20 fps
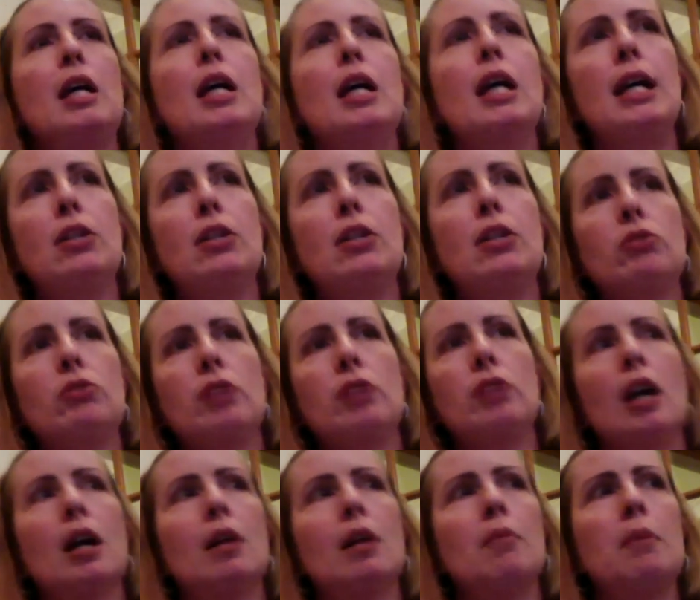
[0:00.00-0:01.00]
it's
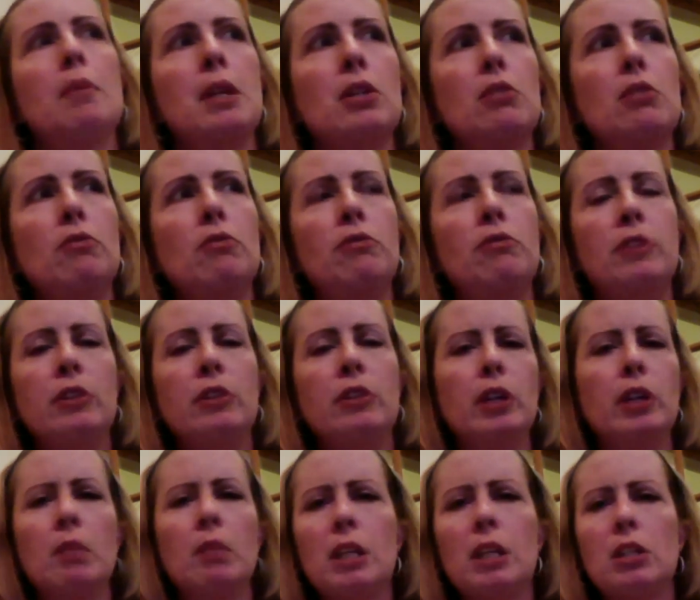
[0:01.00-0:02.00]
um, it makes you feel
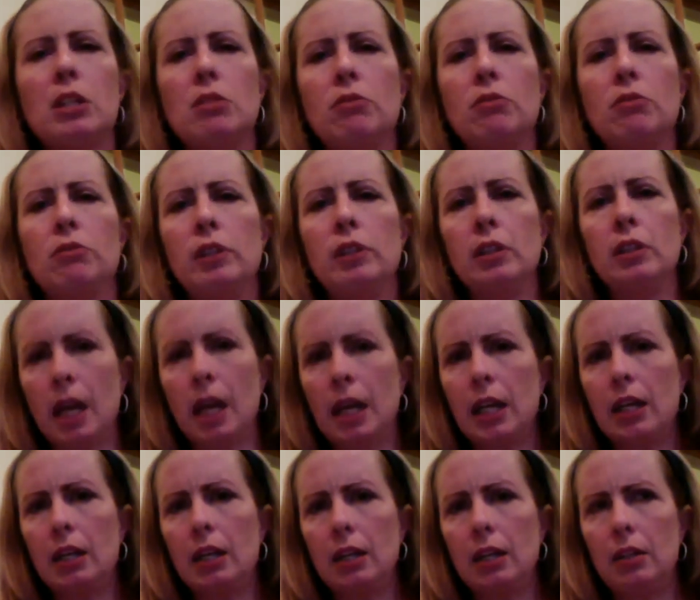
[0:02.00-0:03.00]
good. It makes you feel
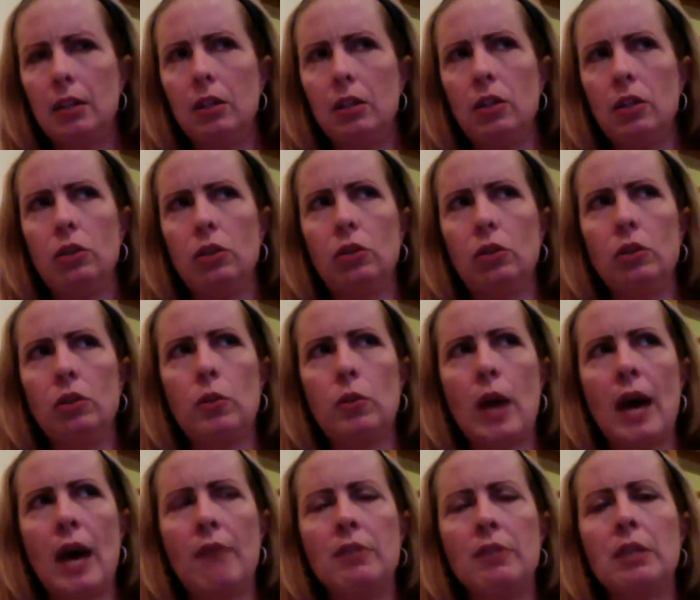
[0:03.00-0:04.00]
like you, you know you
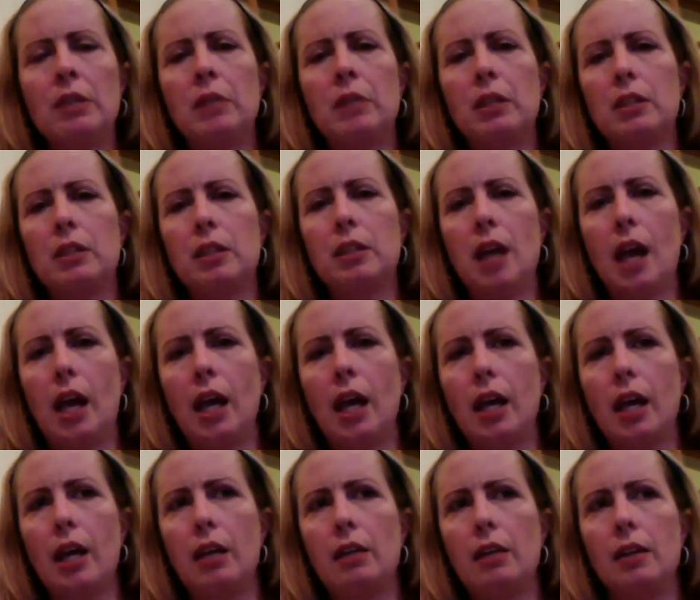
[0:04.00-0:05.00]
have something to
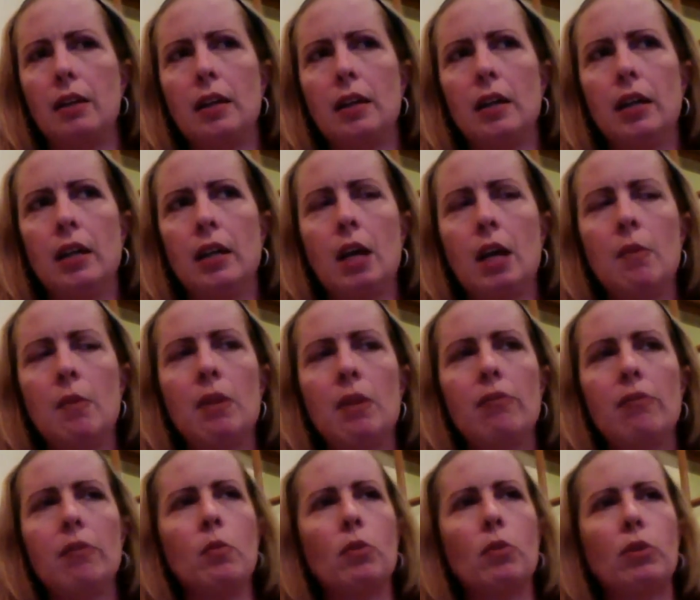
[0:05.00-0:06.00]
say. And coming
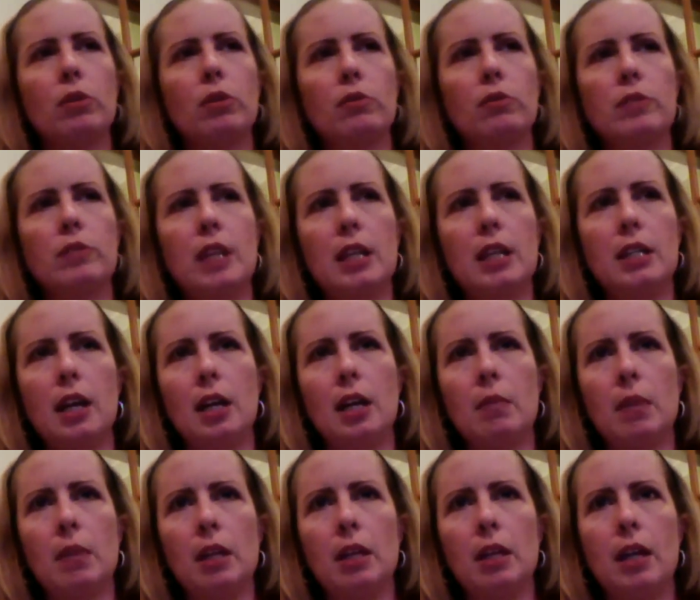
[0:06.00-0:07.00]
from a world of
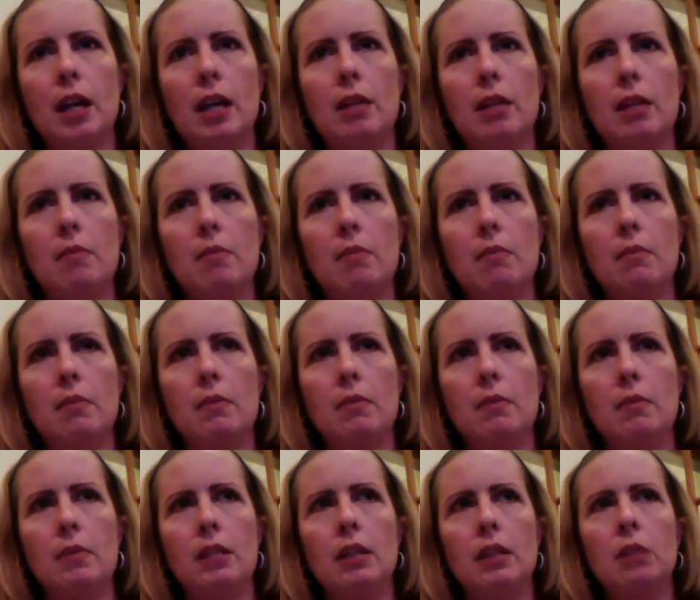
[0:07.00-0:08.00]
daytime and and
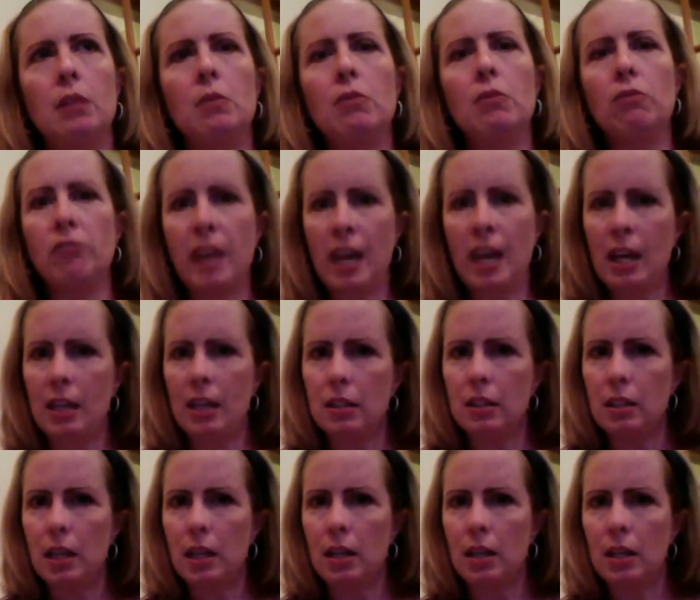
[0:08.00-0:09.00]
dealing with
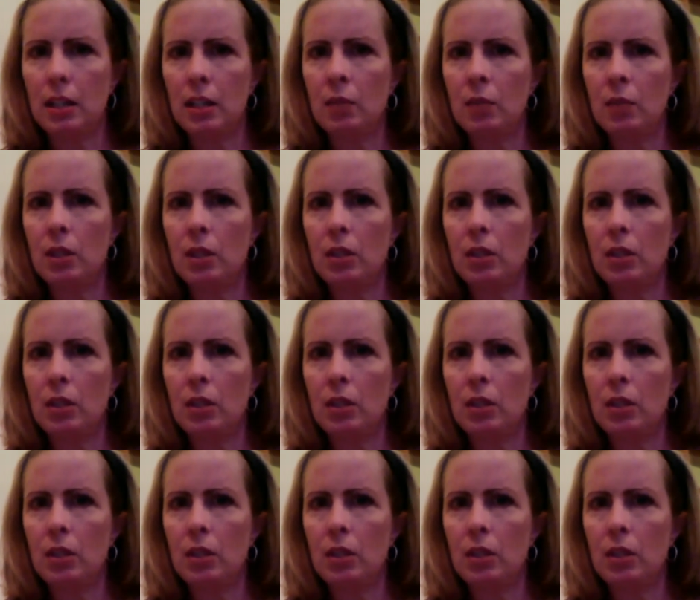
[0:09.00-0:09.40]
fans and dealing with